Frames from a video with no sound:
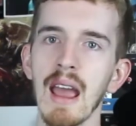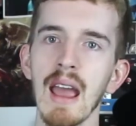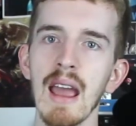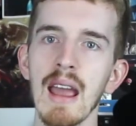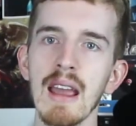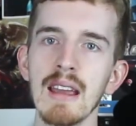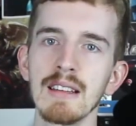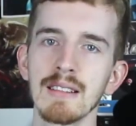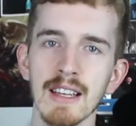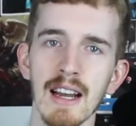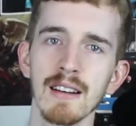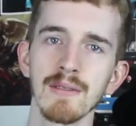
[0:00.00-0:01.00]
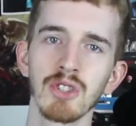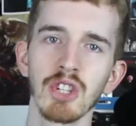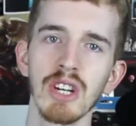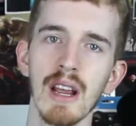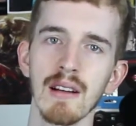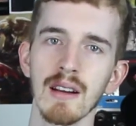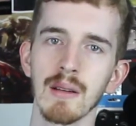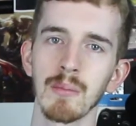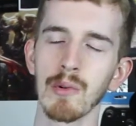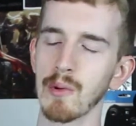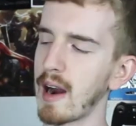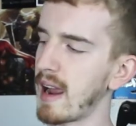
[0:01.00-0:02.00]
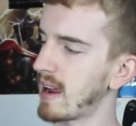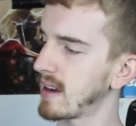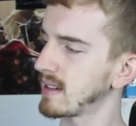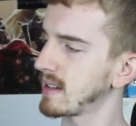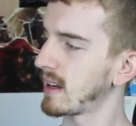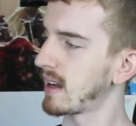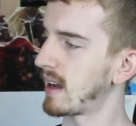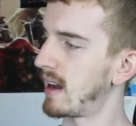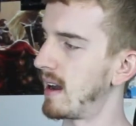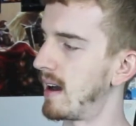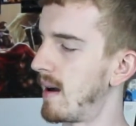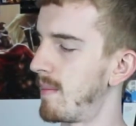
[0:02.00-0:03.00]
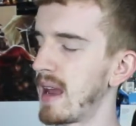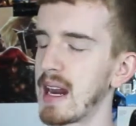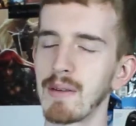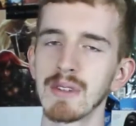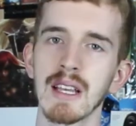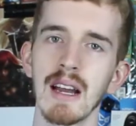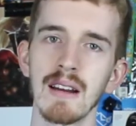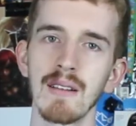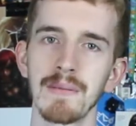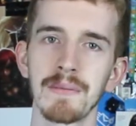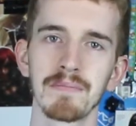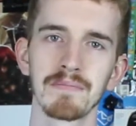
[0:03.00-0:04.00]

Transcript: a kind of generic brand, um, and I was kind of